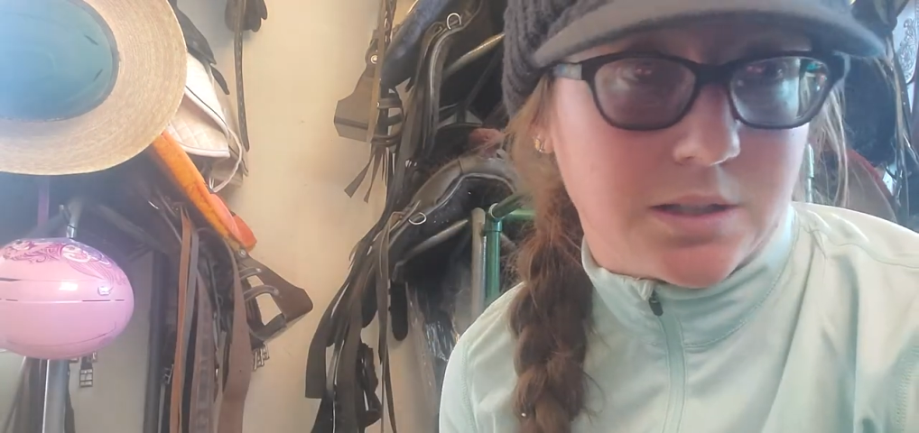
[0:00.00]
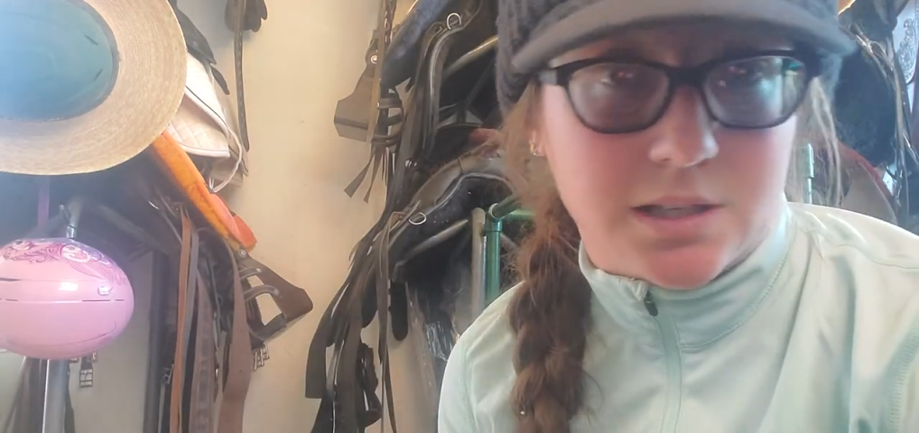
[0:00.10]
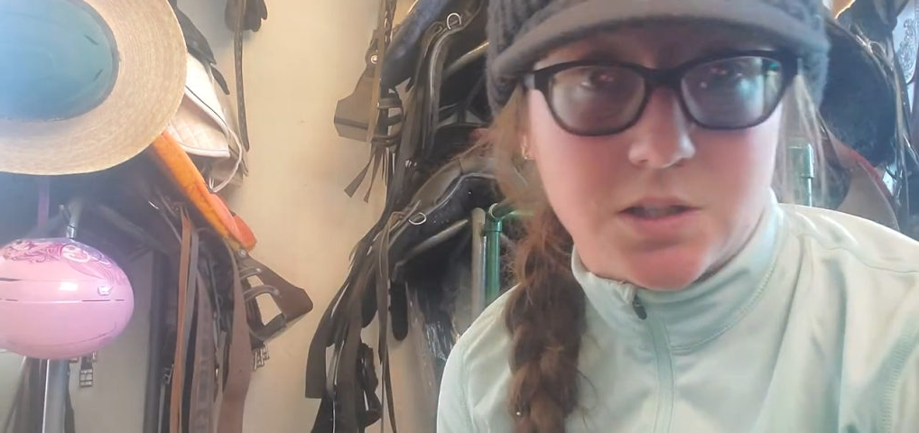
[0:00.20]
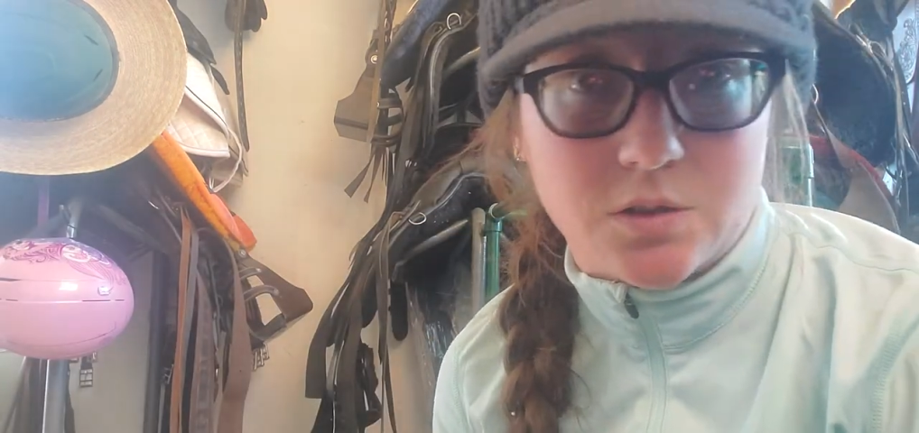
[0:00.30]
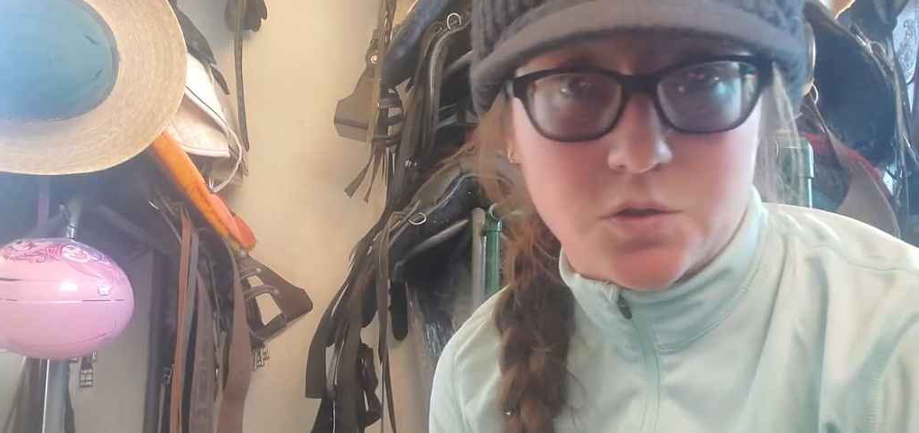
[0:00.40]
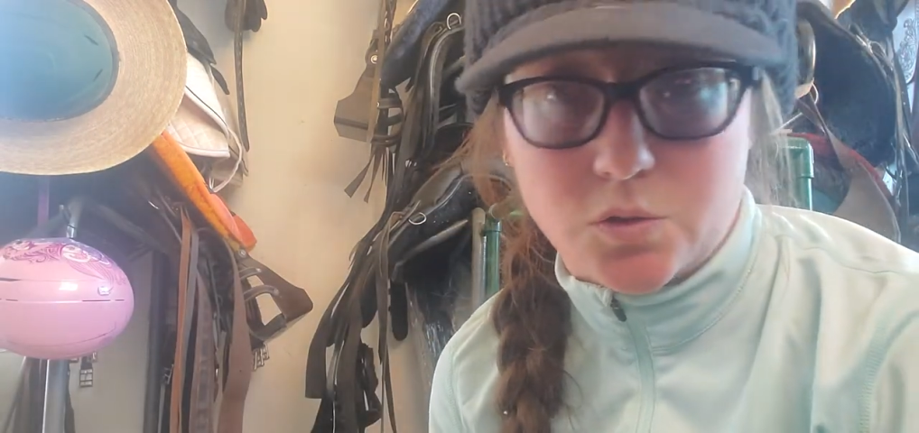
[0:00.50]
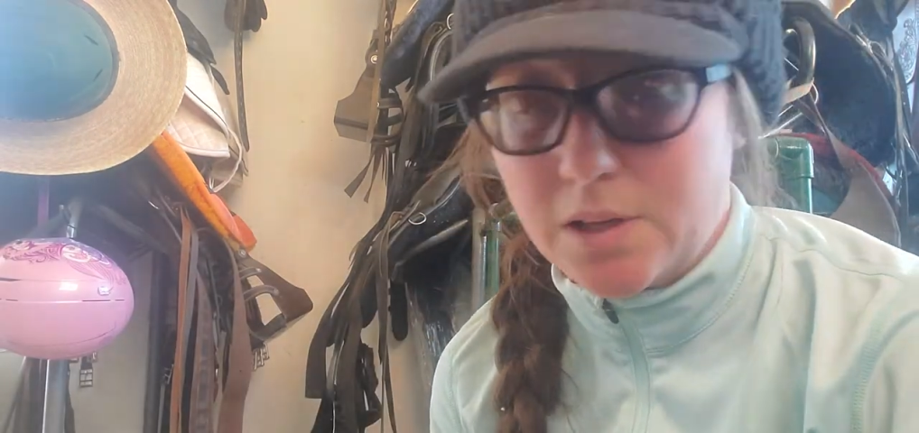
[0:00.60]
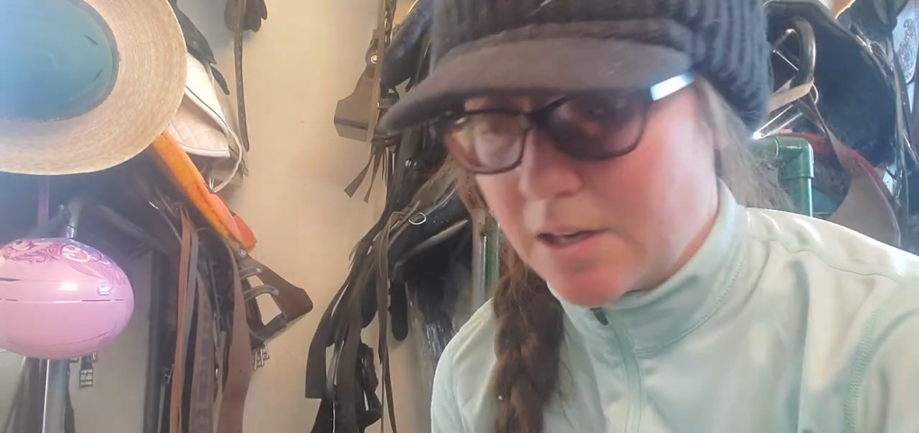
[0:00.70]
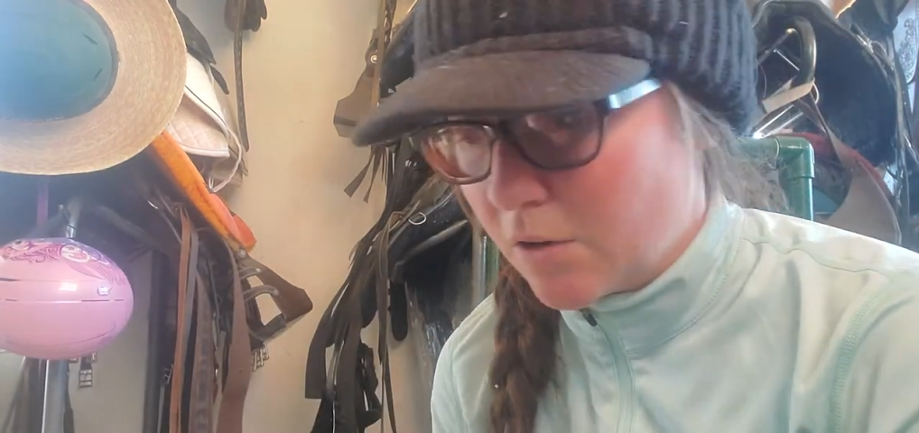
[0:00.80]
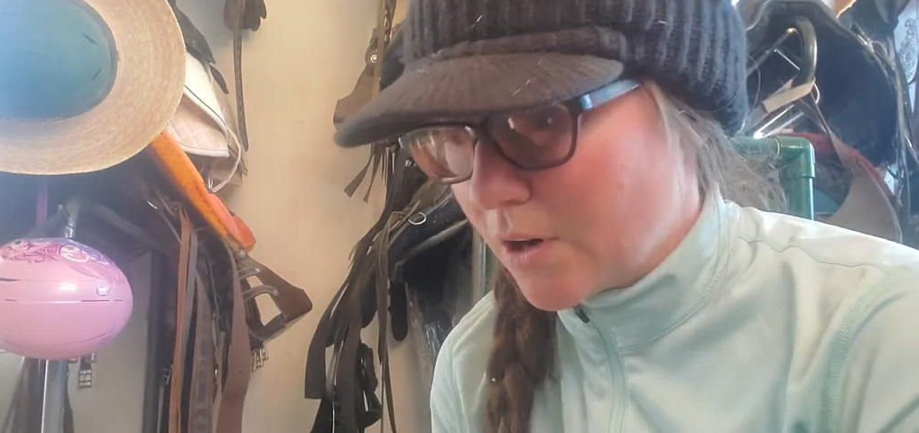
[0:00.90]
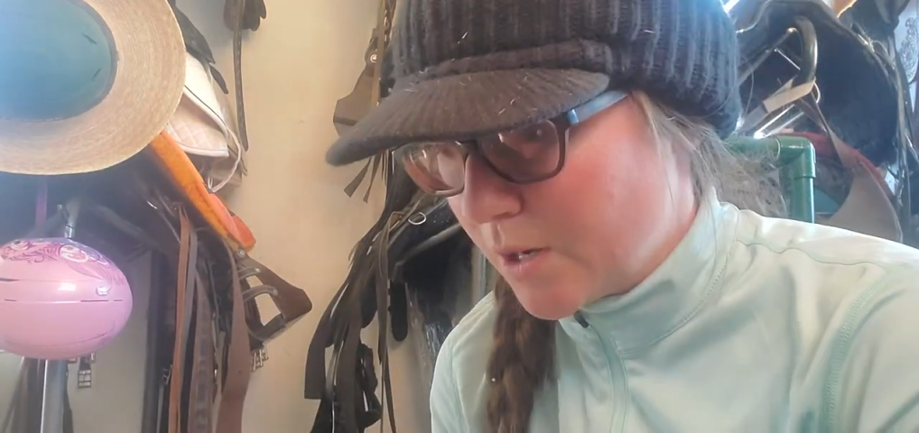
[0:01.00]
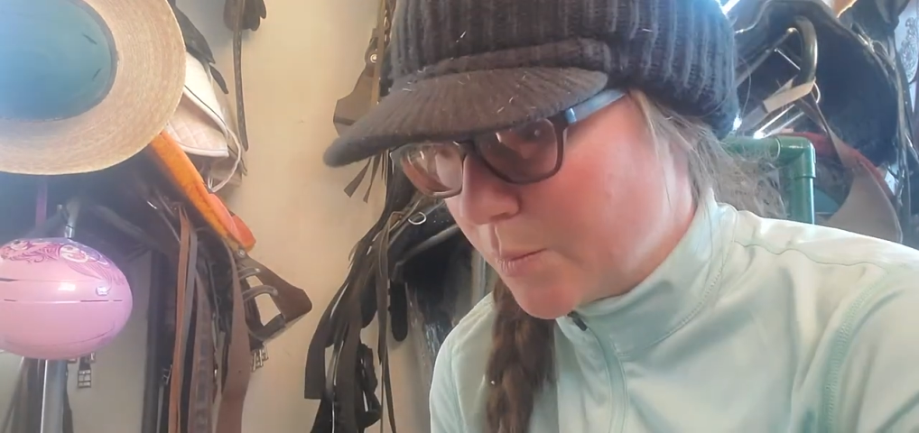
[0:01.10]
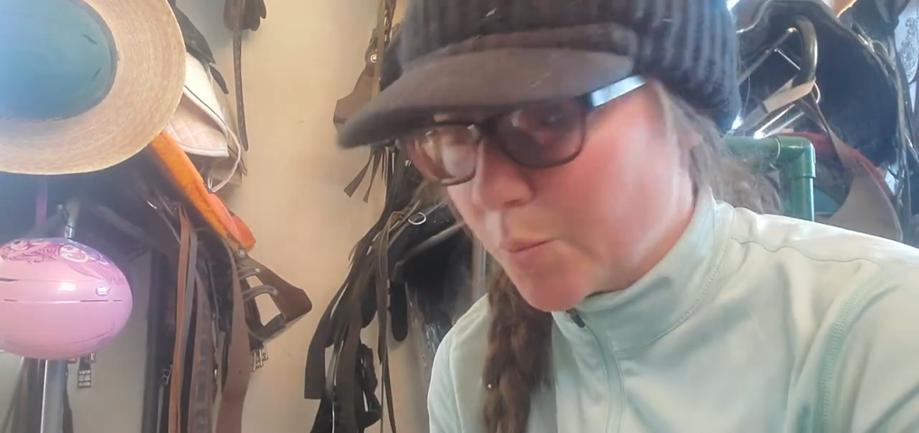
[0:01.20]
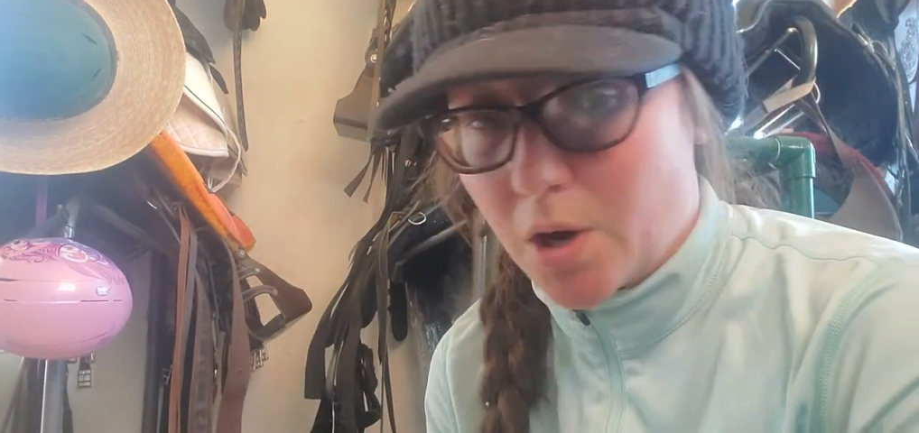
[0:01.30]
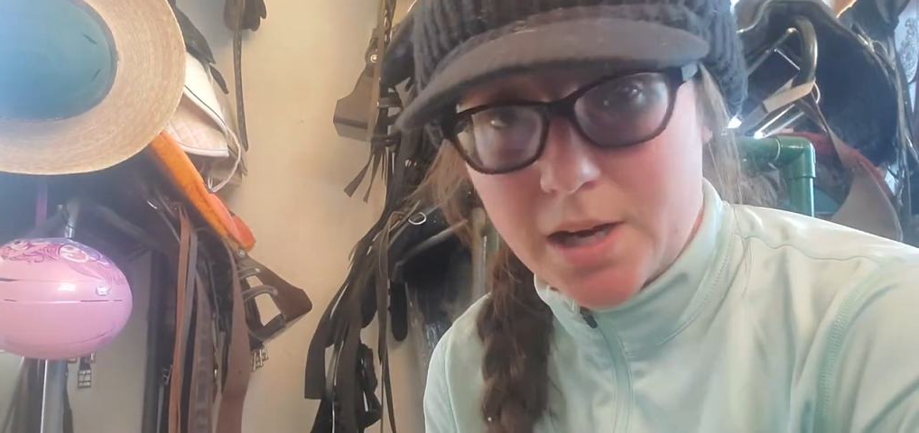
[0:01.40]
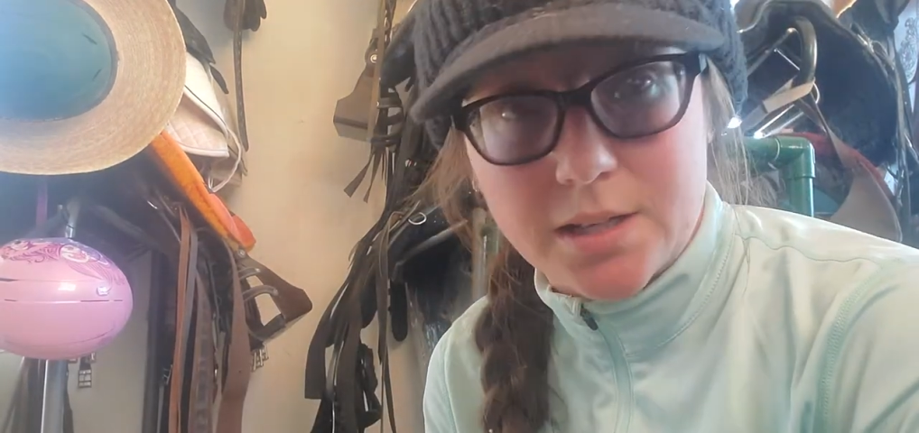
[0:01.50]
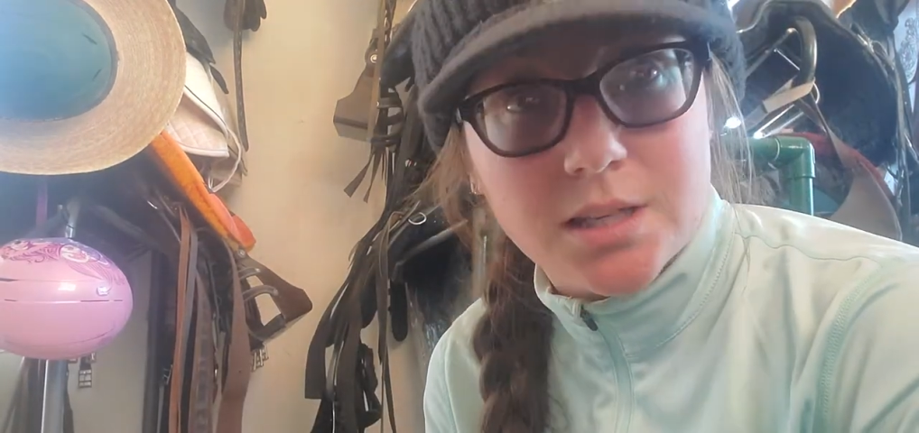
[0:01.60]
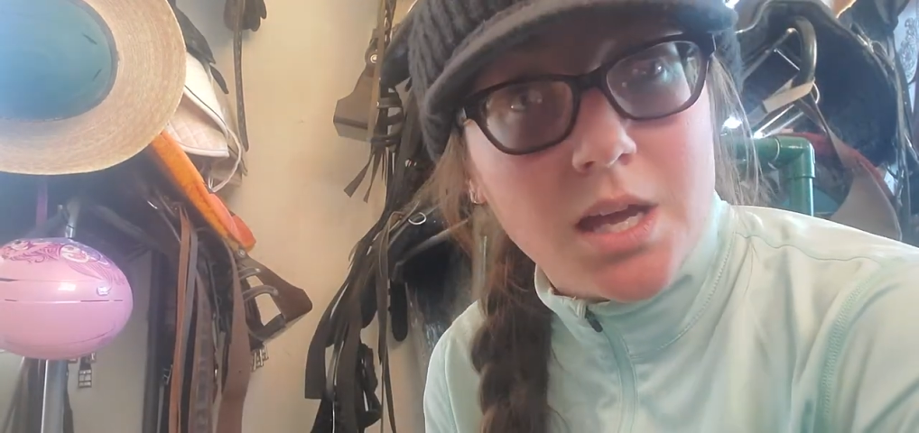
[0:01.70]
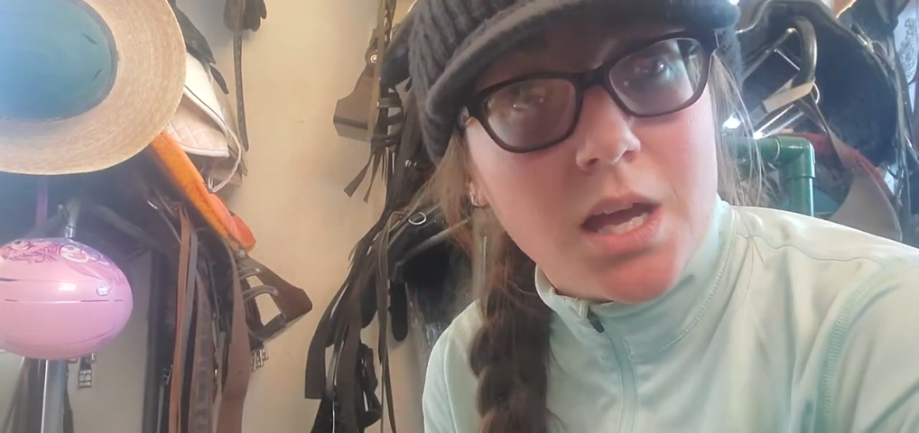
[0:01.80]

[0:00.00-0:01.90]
It is a, truly an incredible product.